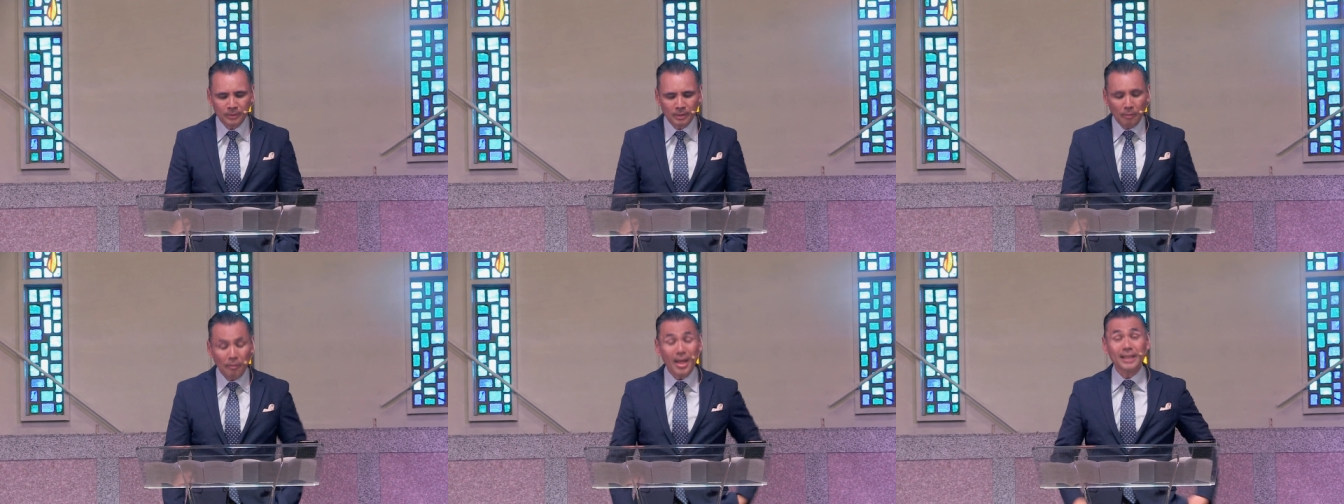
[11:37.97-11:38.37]

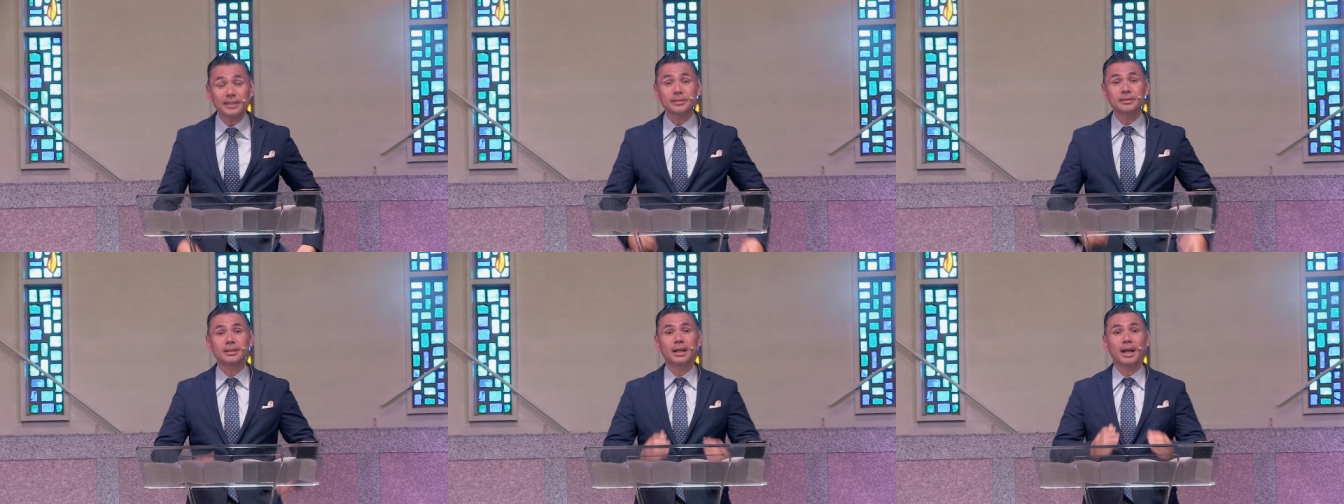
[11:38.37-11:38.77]

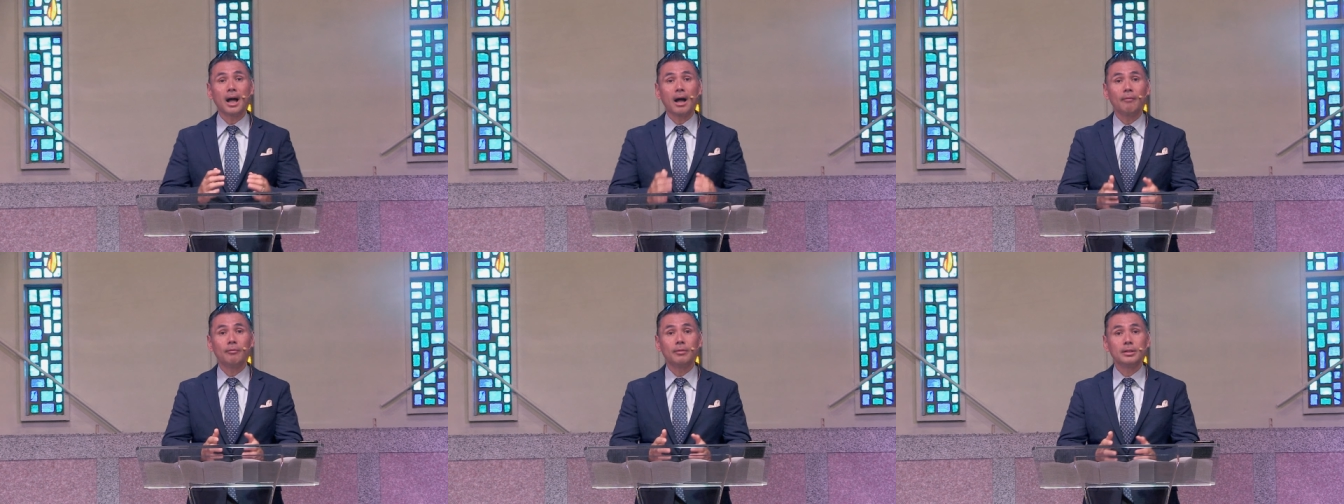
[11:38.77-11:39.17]
That's the
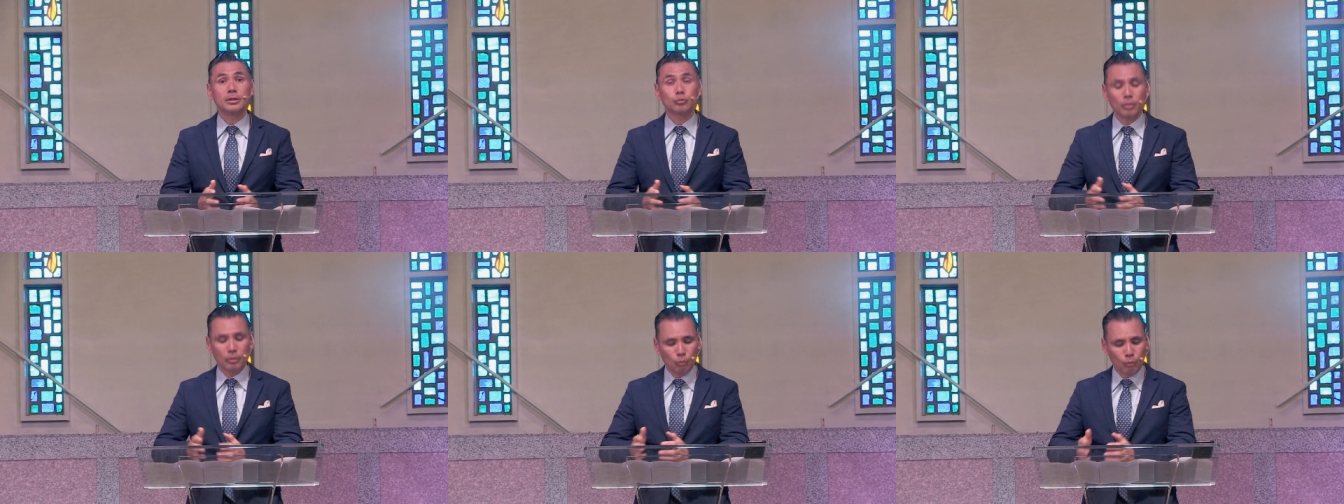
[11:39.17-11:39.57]

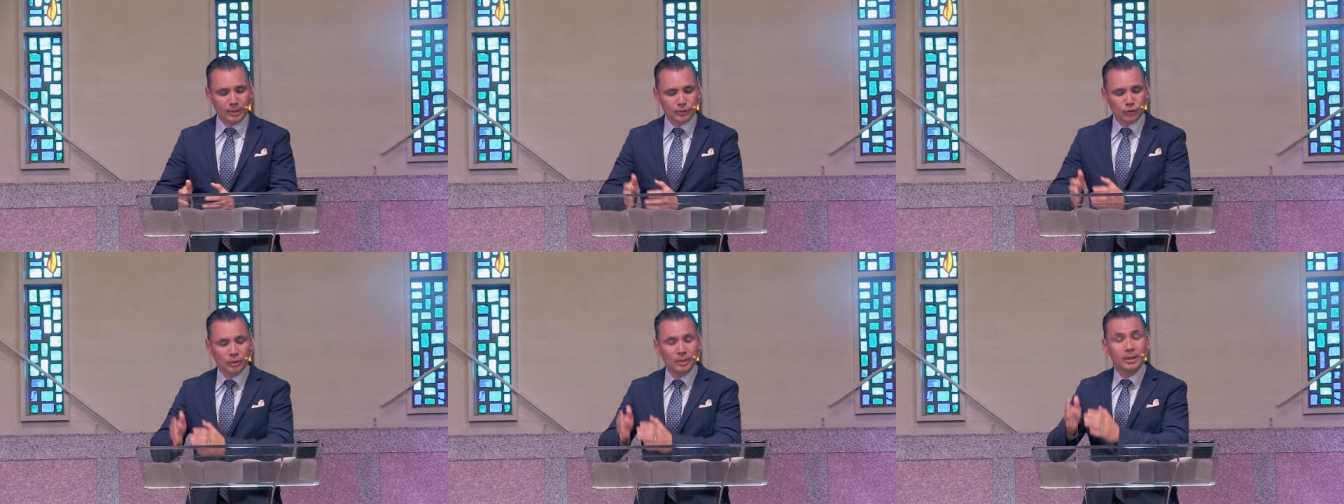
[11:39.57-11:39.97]
confidence with
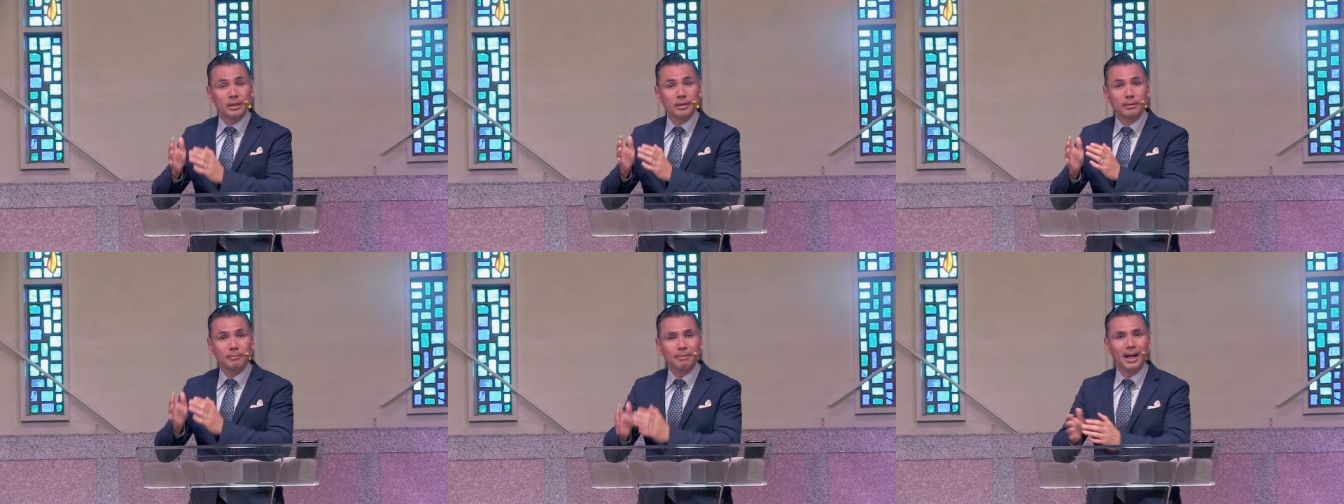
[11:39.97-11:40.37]
which
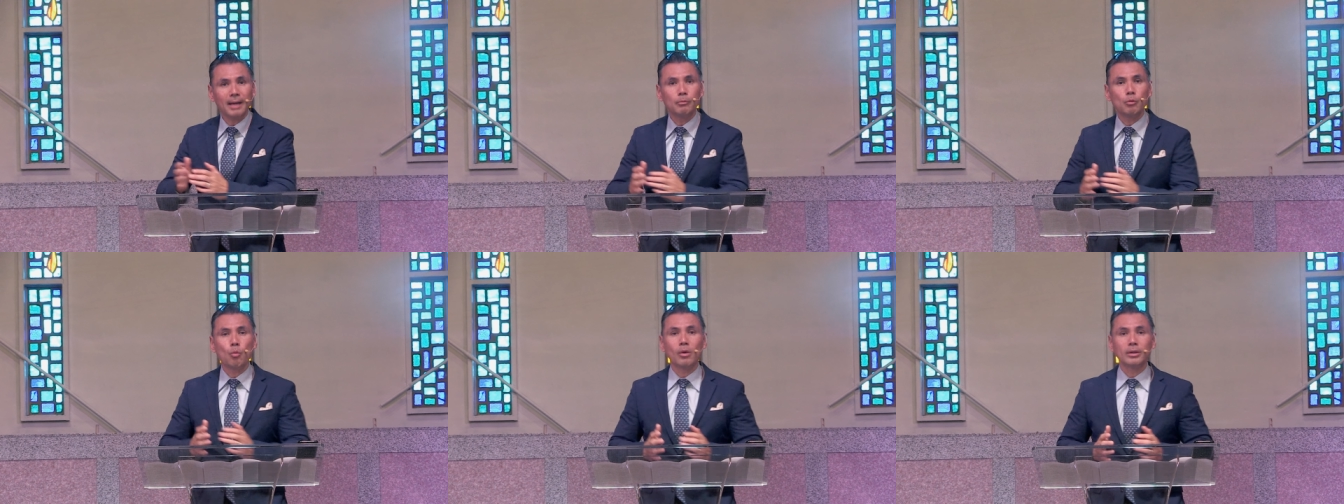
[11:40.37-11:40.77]
the
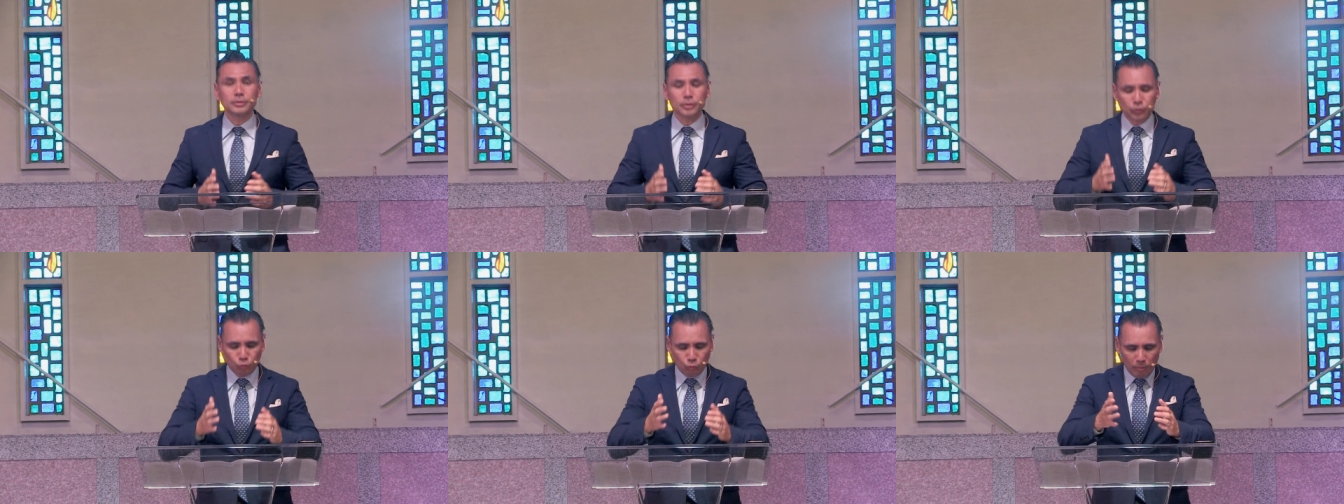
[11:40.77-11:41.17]
Bible wants
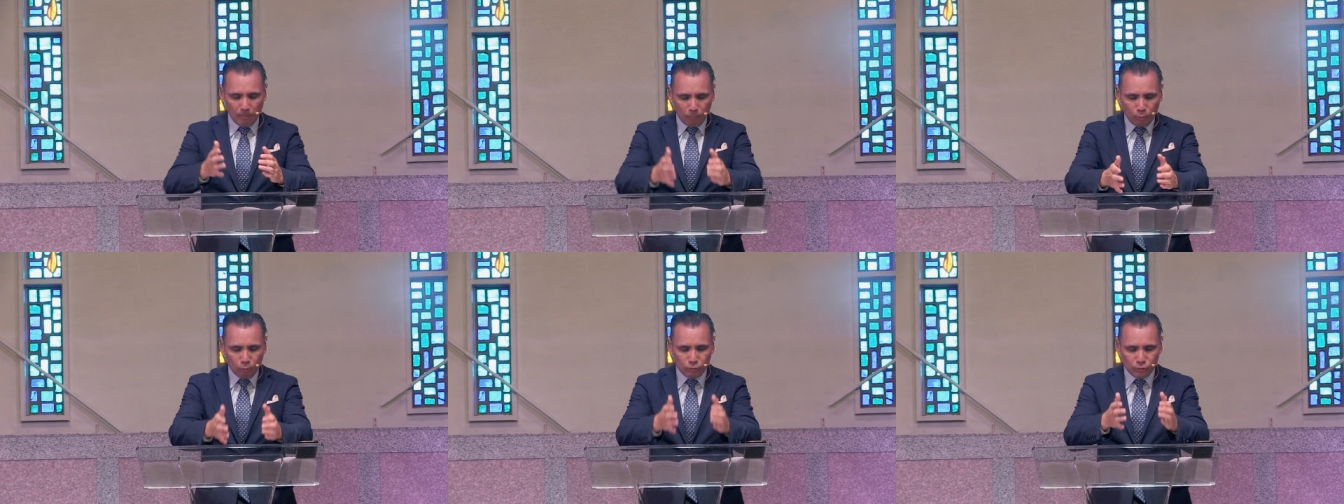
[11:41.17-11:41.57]
us to
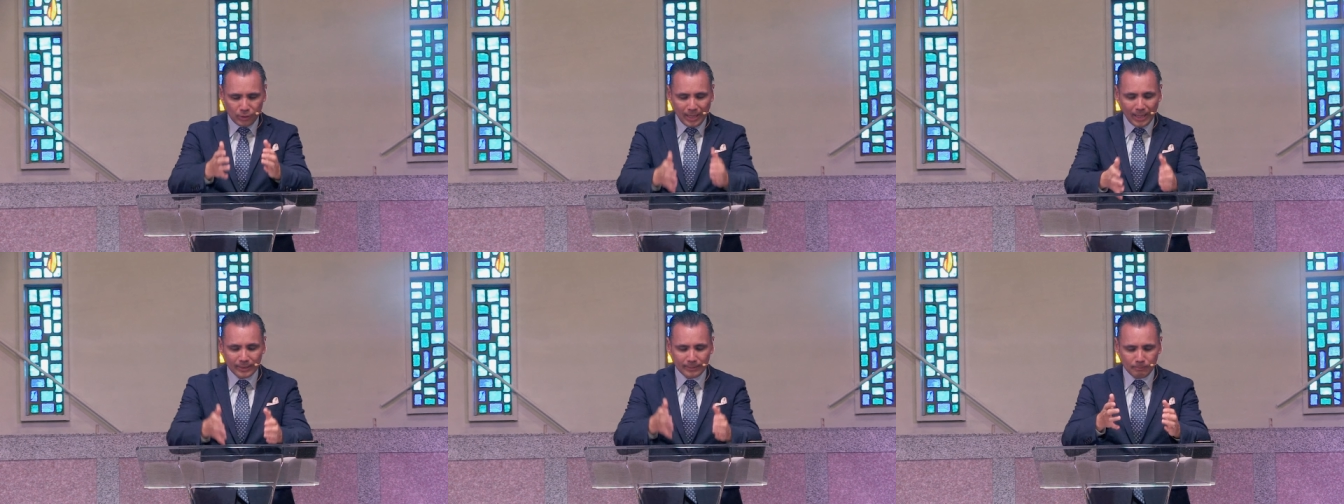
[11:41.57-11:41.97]
approach
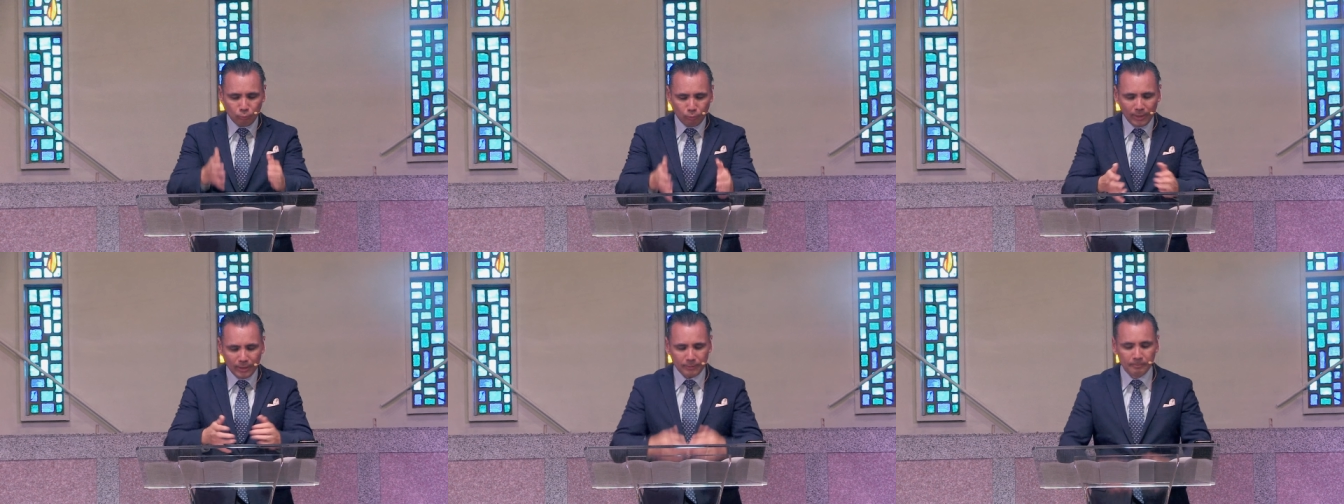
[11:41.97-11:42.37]
God in
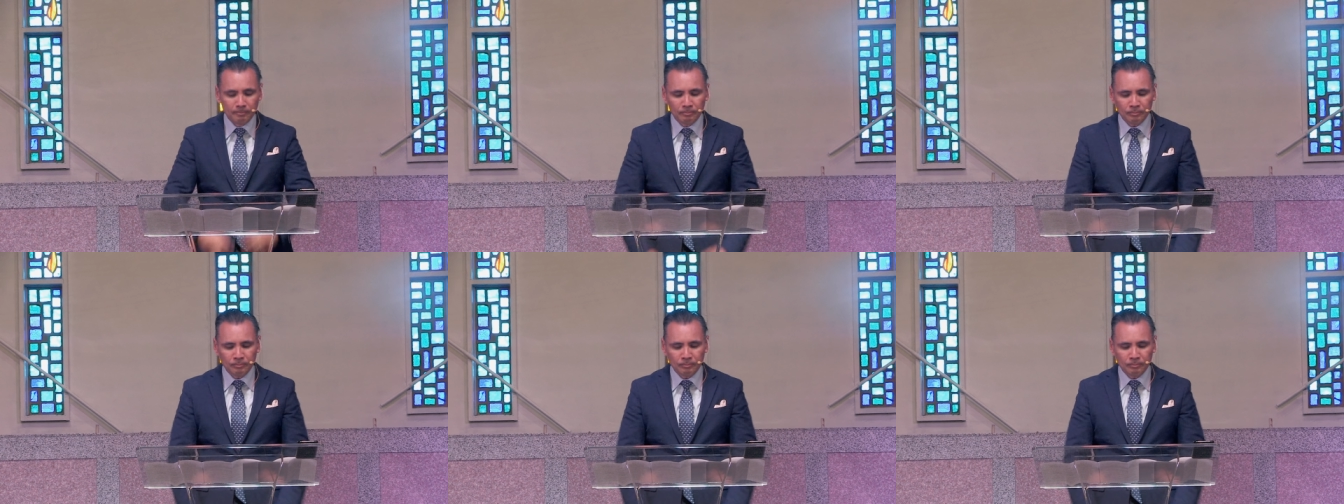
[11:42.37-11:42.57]
prayer.